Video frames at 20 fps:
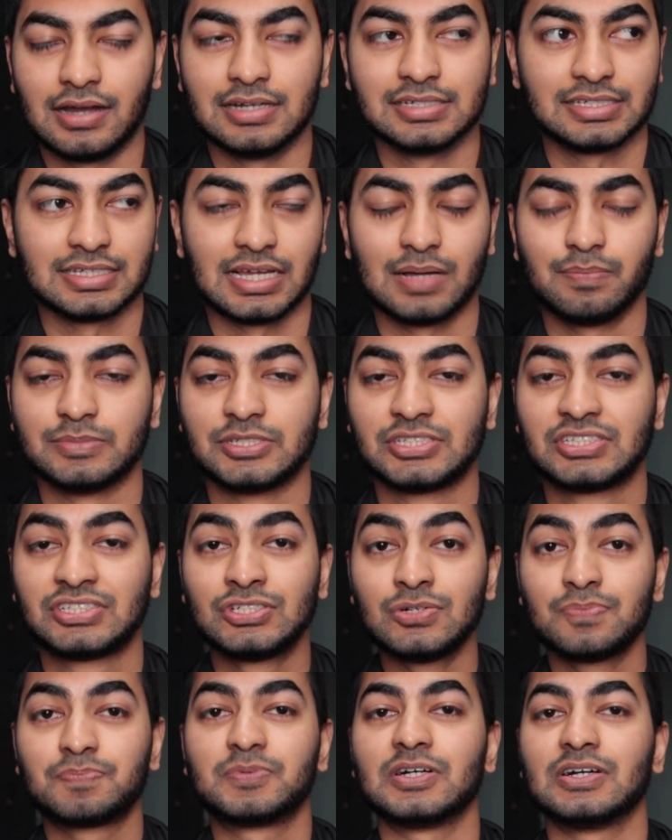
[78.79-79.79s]
Honestly, I'm
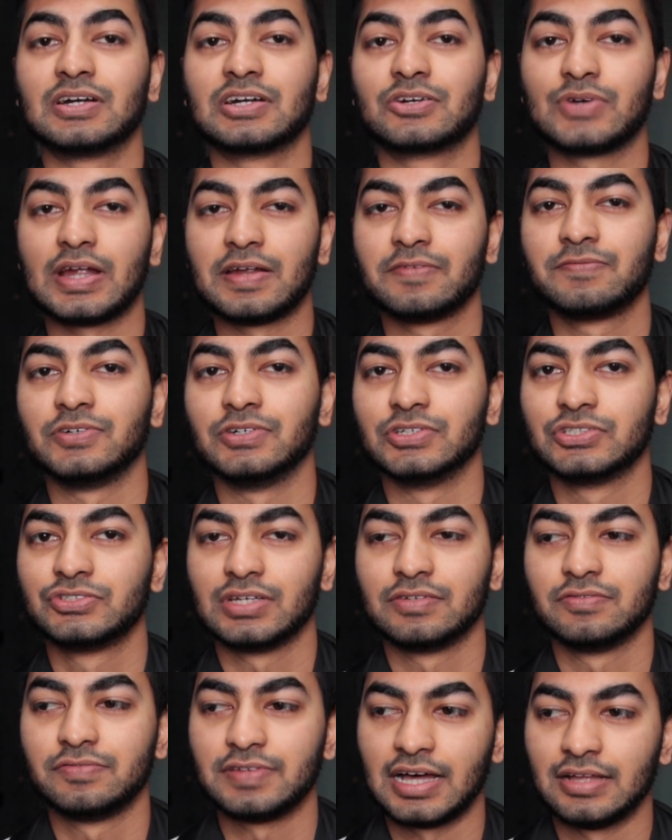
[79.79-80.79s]
super grateful
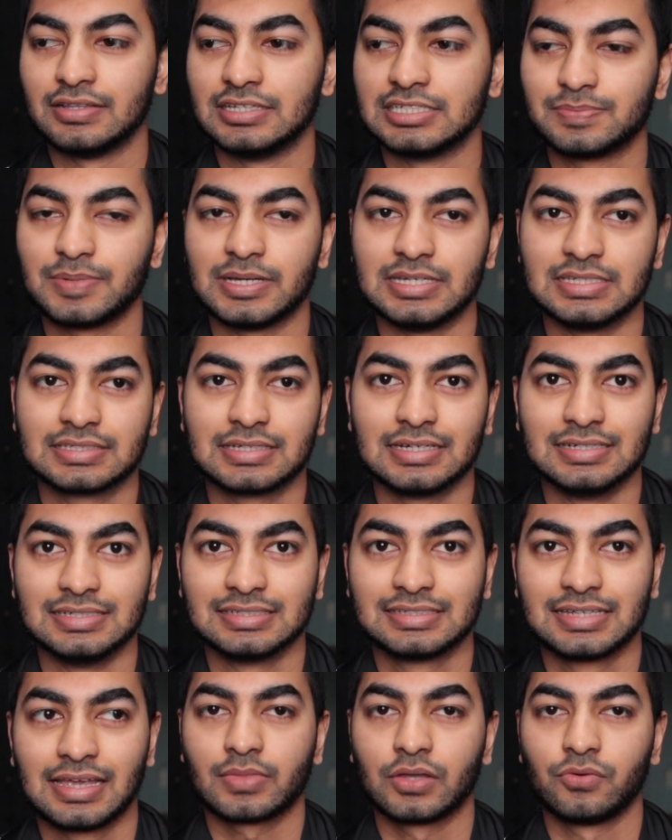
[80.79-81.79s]
to have found this place
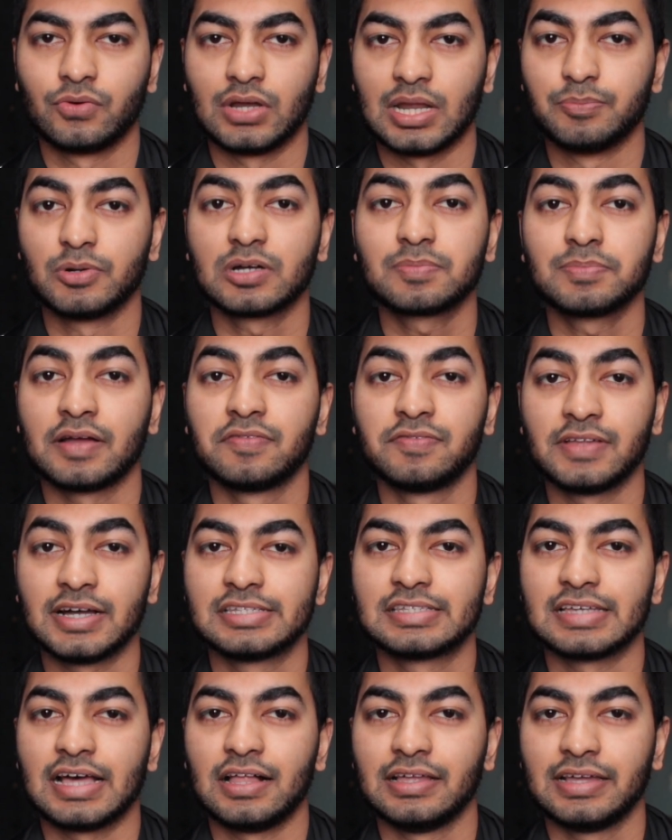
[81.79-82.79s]
because when I booked my
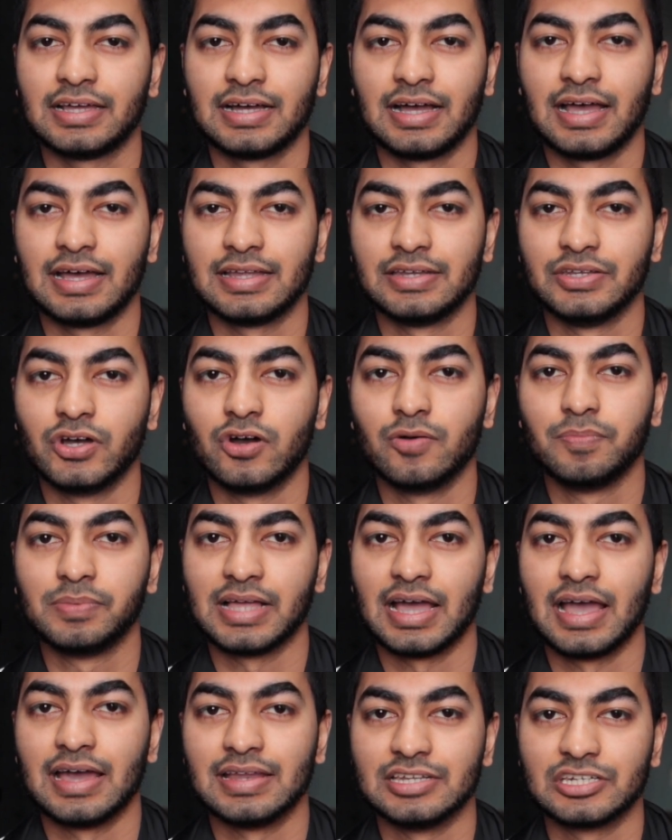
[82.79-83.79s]
flights to LA, I had no
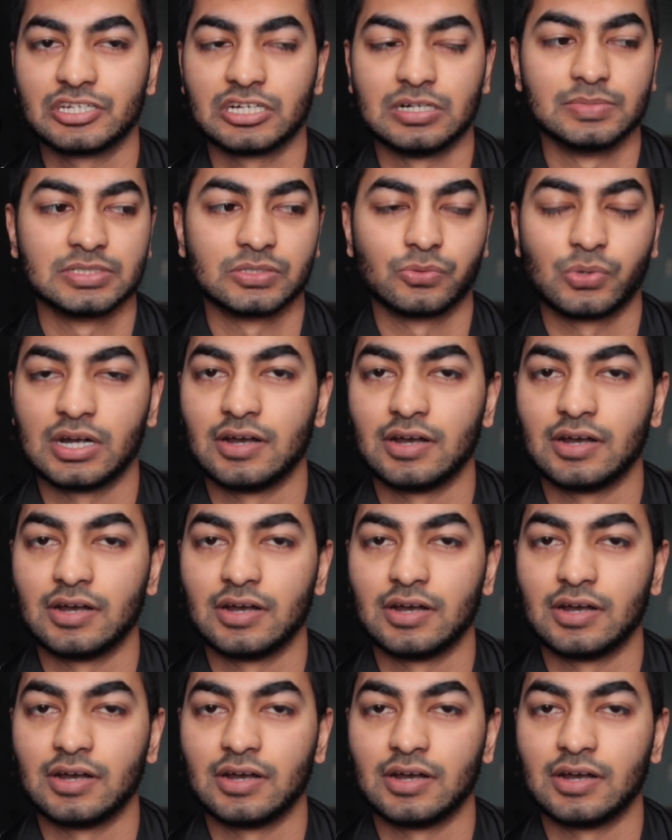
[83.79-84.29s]
plan in terms of